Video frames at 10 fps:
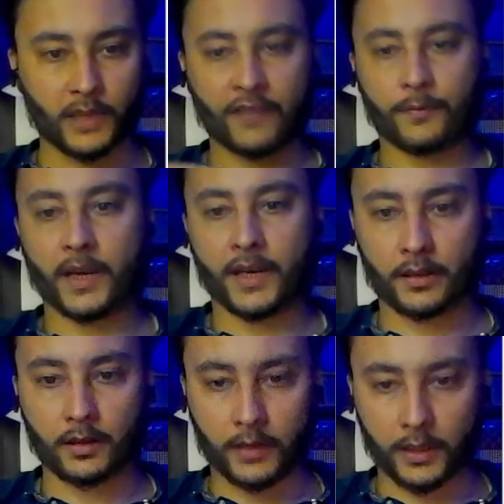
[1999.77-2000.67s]
if my
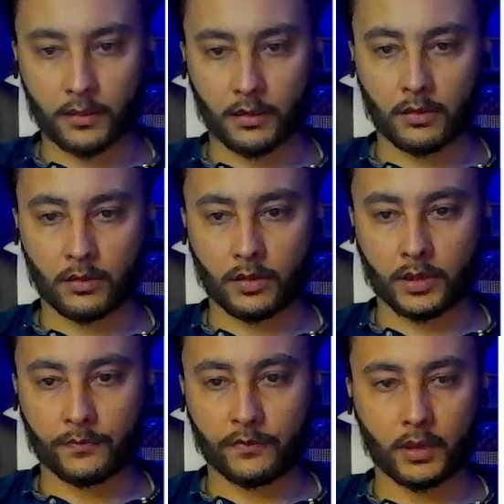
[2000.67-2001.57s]
internet, no,
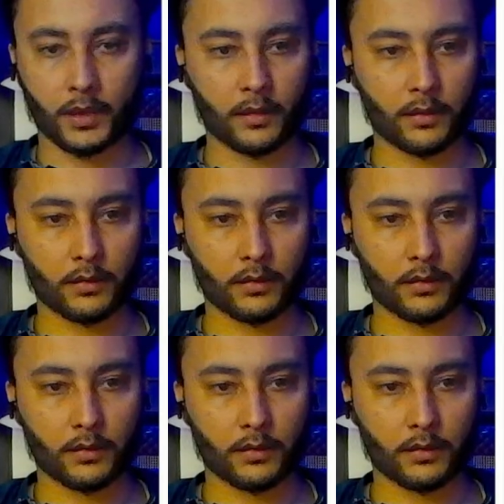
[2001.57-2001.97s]
skip for it.